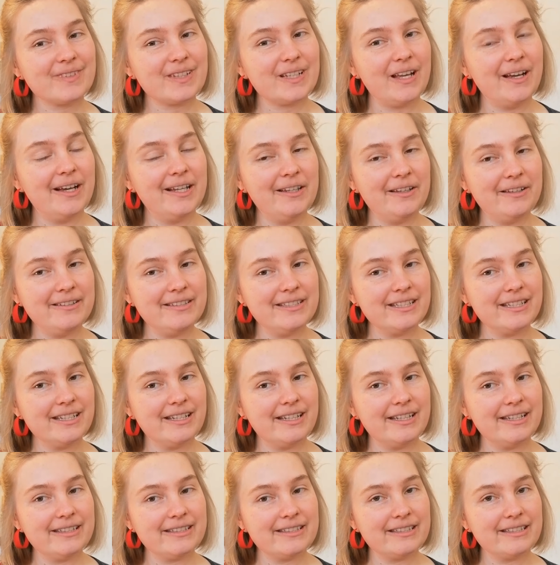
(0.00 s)
I learned to
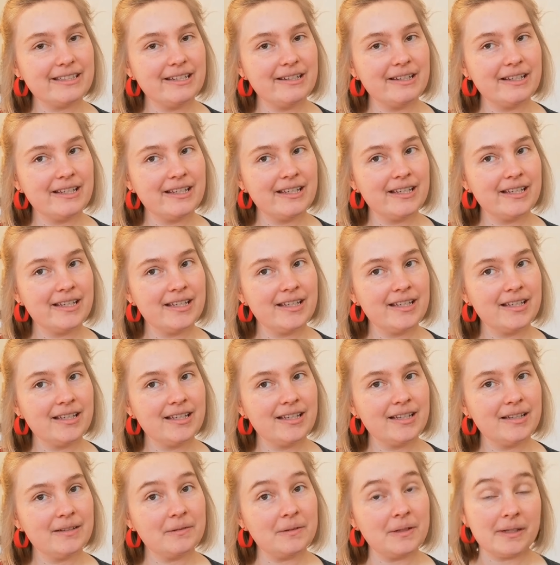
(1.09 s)
knit
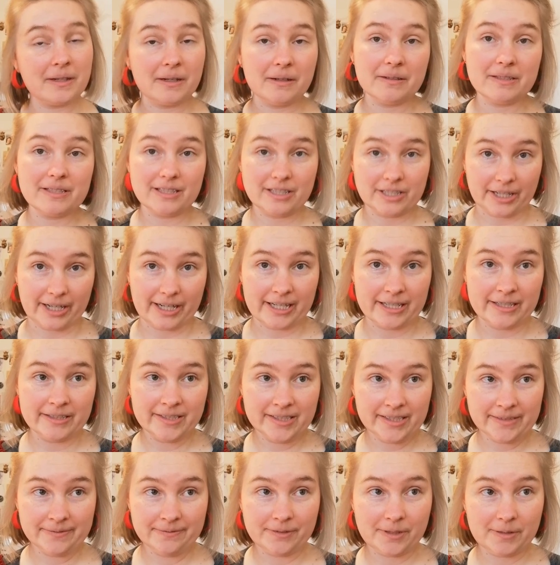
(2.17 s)
when I was a
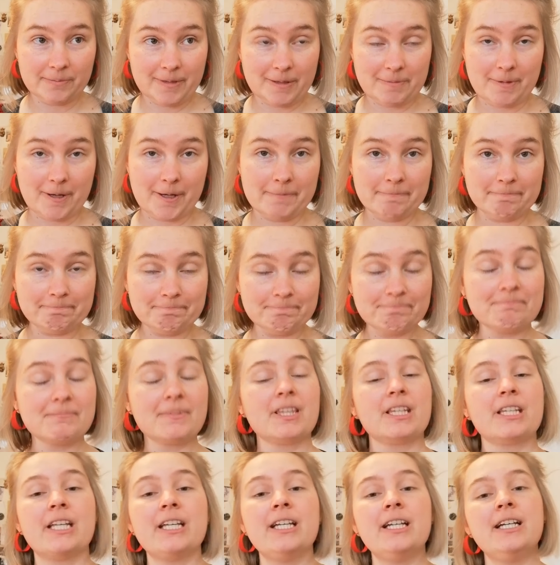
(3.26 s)
child from my mum,
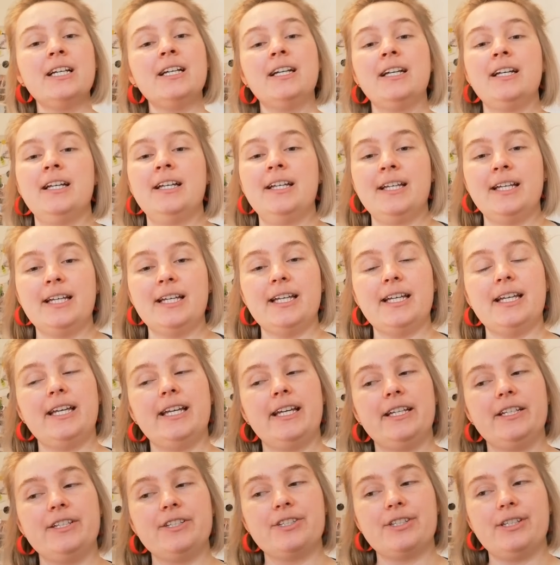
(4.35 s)

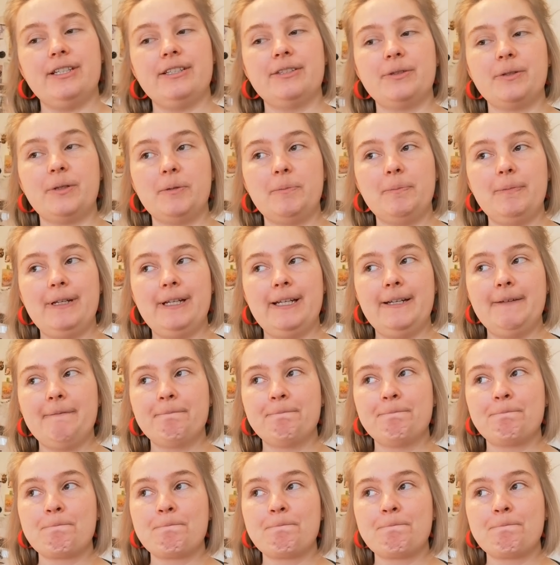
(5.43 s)
and she taught me